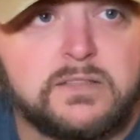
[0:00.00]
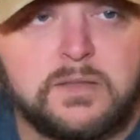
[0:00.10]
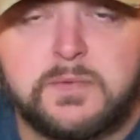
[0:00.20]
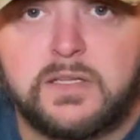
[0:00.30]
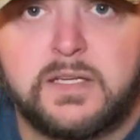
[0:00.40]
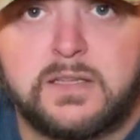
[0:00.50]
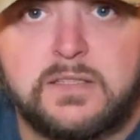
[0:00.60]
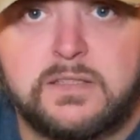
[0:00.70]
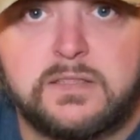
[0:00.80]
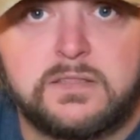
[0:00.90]
something like
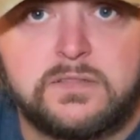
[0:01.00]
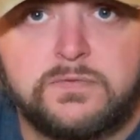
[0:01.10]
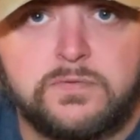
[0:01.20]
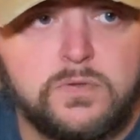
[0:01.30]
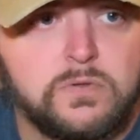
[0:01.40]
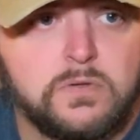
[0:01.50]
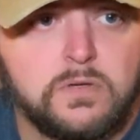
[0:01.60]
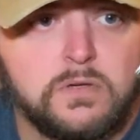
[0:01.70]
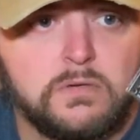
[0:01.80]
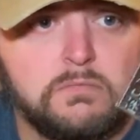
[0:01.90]
this
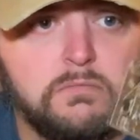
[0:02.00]
for